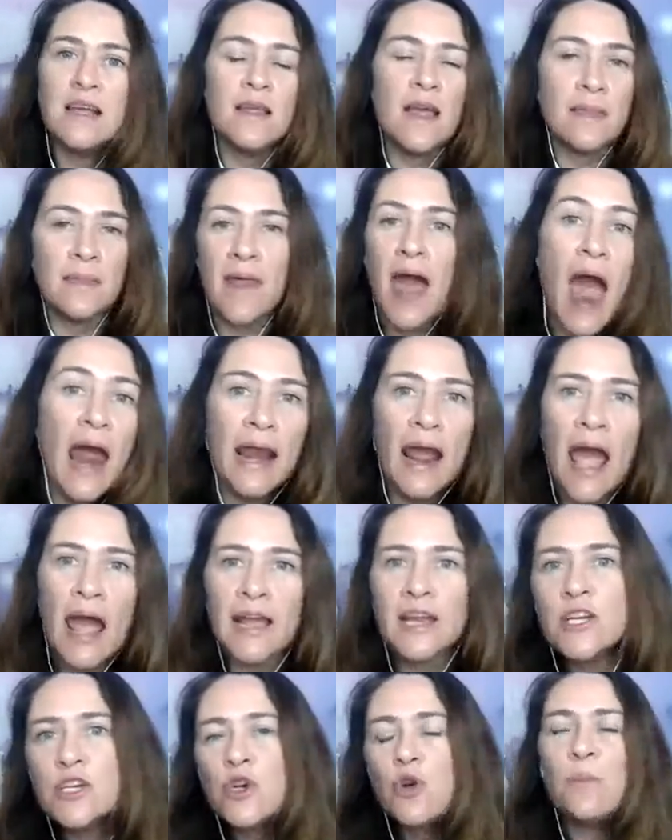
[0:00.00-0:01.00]
That
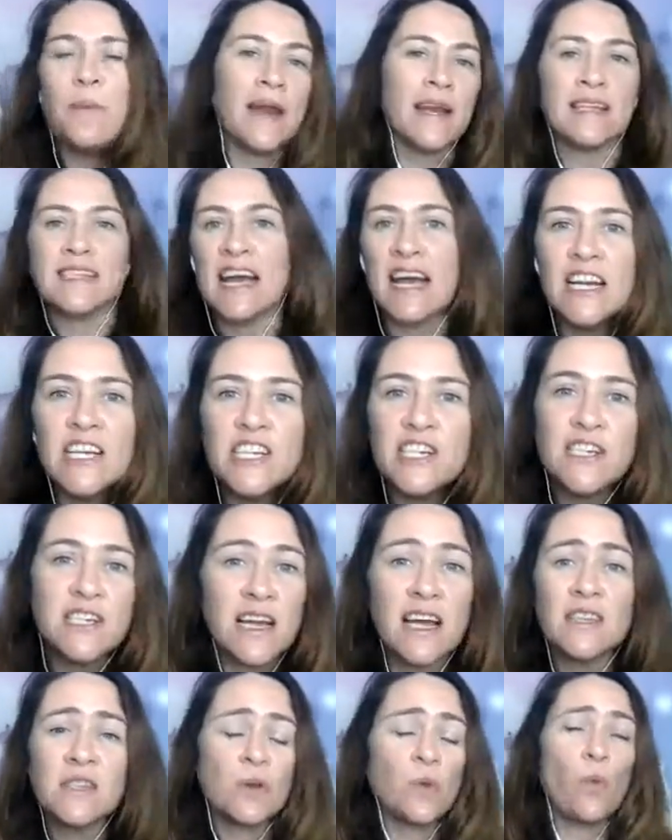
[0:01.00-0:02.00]
angel meditation
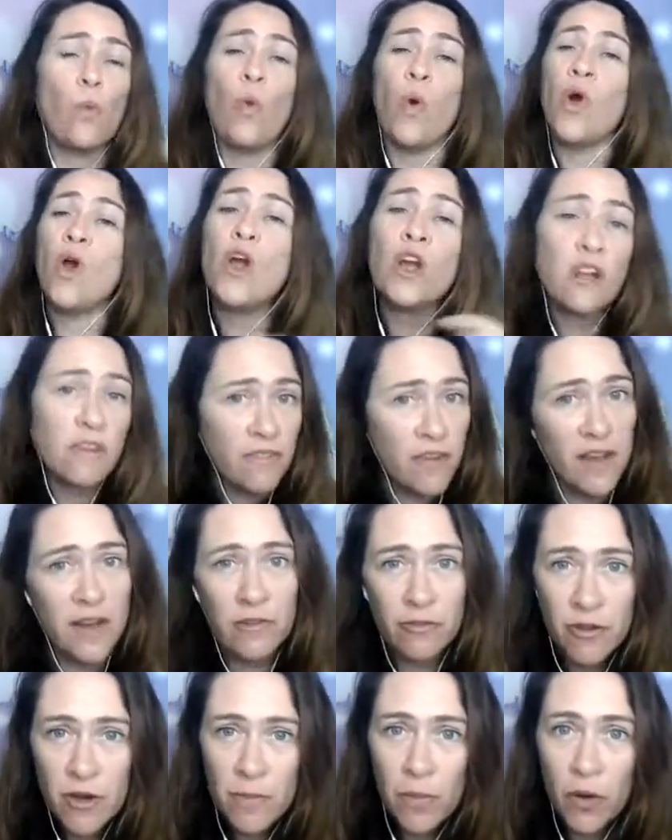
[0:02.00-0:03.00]
doesn't work for
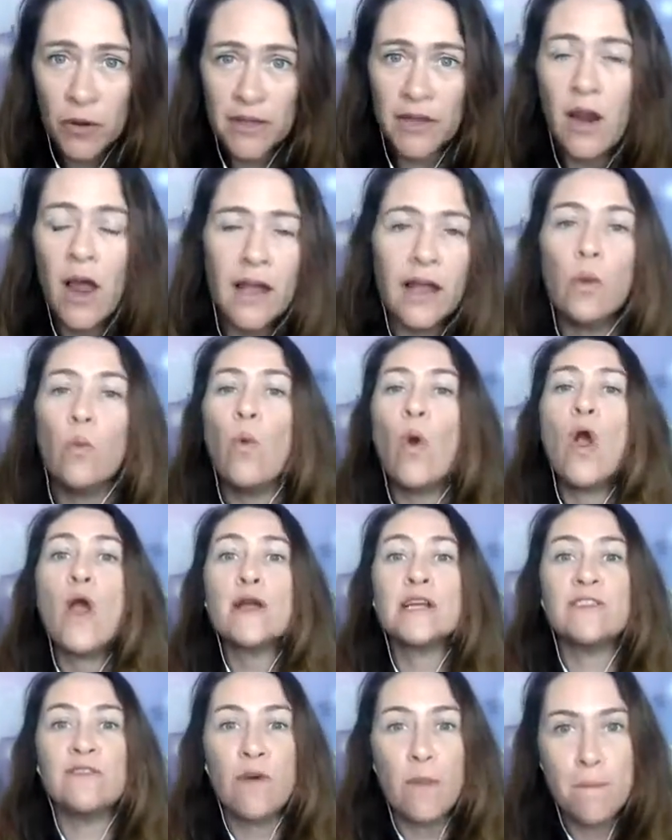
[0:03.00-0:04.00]
everybody. Like, it
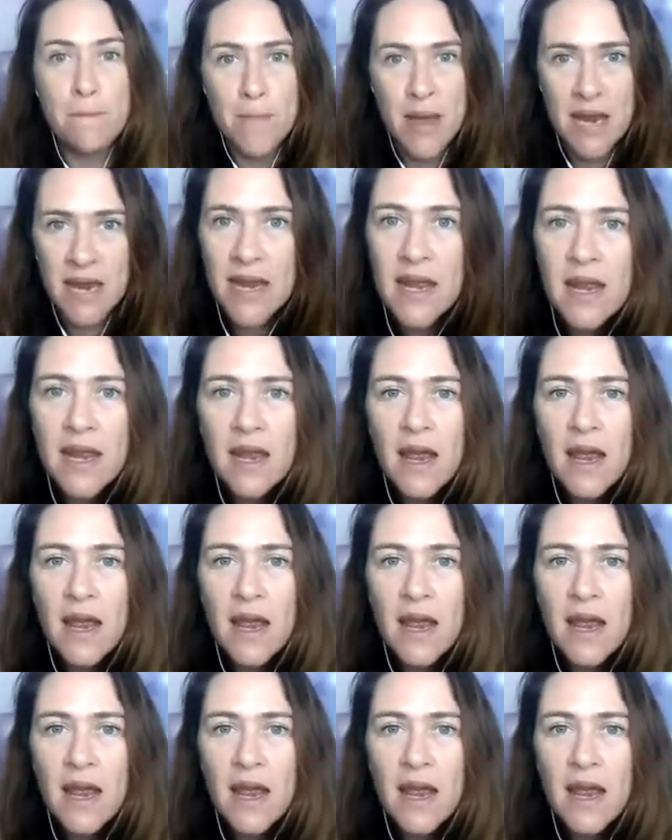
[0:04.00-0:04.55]
works for me.